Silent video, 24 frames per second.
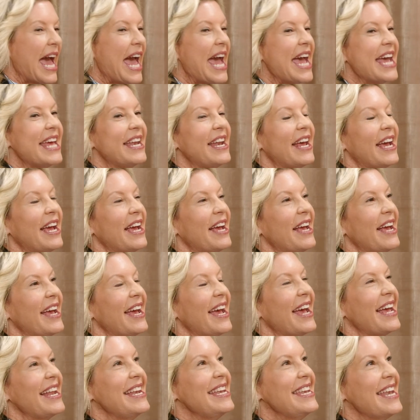And
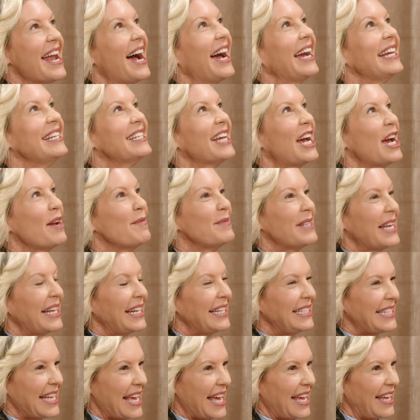9 times out
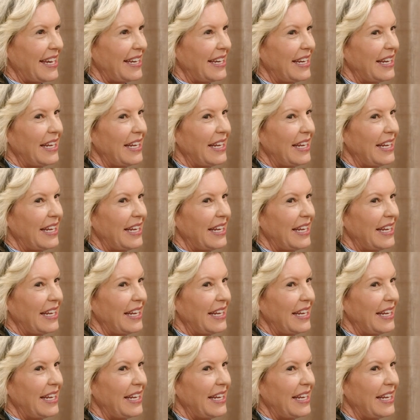of 10,